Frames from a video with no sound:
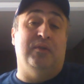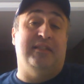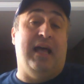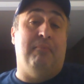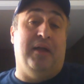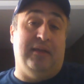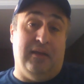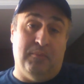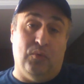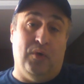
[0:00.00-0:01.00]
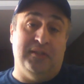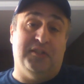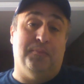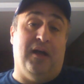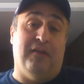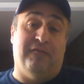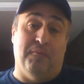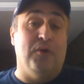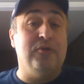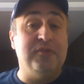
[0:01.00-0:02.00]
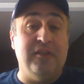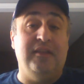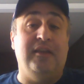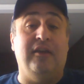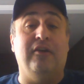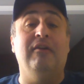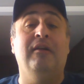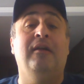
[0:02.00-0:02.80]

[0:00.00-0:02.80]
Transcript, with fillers: was at my number one spot for most of the year,